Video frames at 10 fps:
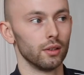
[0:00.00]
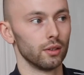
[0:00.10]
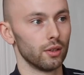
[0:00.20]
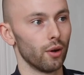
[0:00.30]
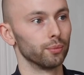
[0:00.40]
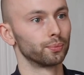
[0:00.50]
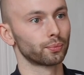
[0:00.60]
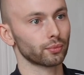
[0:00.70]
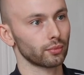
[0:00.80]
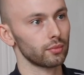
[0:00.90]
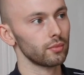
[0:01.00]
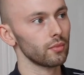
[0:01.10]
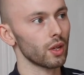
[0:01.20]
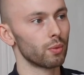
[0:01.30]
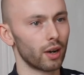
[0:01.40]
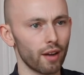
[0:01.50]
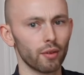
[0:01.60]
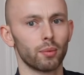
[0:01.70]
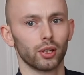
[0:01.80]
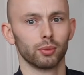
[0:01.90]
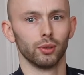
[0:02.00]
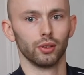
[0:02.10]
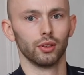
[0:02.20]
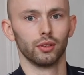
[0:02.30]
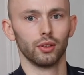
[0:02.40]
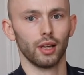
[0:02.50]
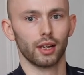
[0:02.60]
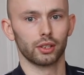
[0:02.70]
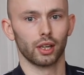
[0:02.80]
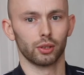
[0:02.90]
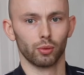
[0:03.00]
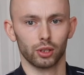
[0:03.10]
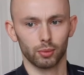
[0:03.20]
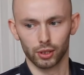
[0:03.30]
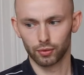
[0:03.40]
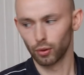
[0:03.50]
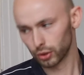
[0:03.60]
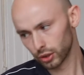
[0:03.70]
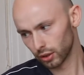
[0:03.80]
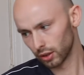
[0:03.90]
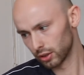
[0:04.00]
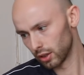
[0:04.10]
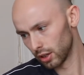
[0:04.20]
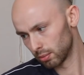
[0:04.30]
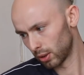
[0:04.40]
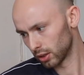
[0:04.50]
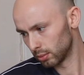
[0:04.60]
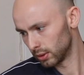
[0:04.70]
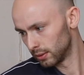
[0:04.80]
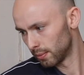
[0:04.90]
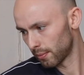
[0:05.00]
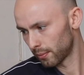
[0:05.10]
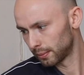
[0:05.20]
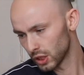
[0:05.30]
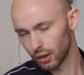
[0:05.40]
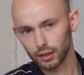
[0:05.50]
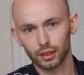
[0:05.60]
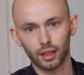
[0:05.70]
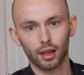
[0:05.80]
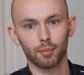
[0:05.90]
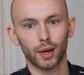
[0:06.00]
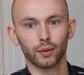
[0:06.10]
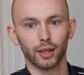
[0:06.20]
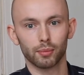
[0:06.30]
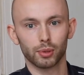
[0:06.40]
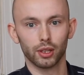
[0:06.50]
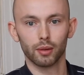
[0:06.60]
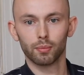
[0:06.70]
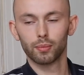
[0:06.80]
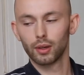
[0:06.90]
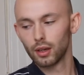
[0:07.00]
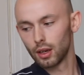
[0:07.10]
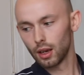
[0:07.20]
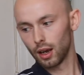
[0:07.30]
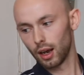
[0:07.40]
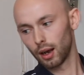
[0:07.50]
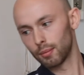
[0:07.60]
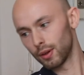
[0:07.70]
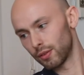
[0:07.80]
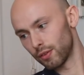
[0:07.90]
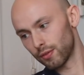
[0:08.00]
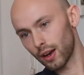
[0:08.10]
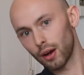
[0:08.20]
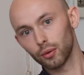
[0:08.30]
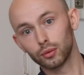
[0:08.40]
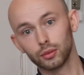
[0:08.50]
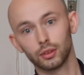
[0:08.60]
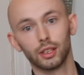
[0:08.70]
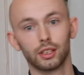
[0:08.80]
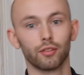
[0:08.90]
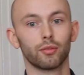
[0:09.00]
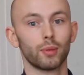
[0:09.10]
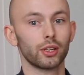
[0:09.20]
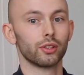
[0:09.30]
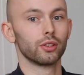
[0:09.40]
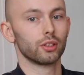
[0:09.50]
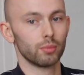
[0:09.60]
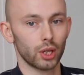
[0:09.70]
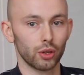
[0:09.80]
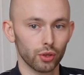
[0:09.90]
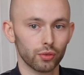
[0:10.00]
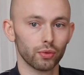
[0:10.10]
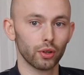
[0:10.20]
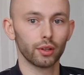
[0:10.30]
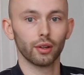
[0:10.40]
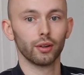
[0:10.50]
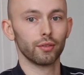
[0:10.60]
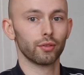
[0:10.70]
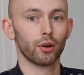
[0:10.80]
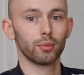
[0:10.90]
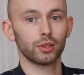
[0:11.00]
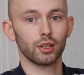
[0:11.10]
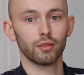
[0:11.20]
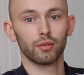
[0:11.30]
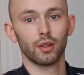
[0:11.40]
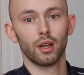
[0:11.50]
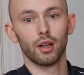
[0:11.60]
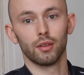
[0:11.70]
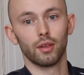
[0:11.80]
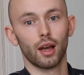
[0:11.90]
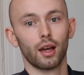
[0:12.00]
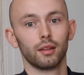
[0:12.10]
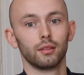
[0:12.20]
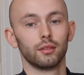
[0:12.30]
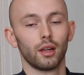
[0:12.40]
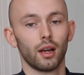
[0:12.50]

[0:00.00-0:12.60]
So wherever possible, the exercise wants to be as functional as possible. So I think that about wraps it up. If you found this information to be useful or informative, then